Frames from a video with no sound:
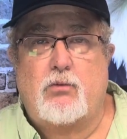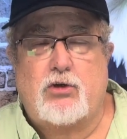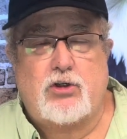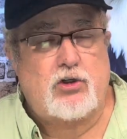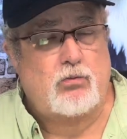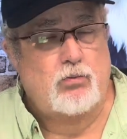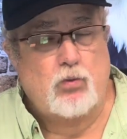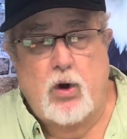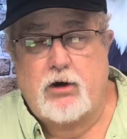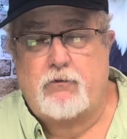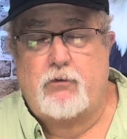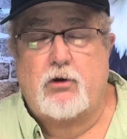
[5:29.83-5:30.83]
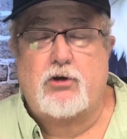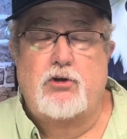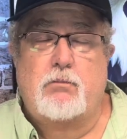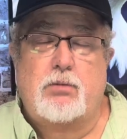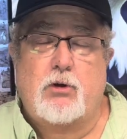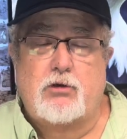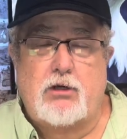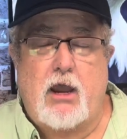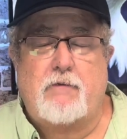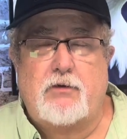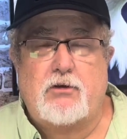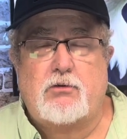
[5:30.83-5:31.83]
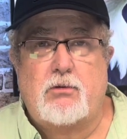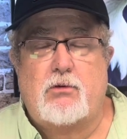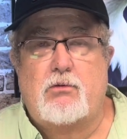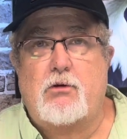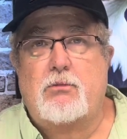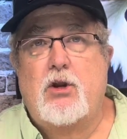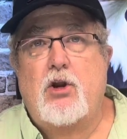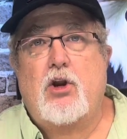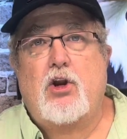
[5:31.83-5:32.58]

which is wonderful because you build confidence with a group.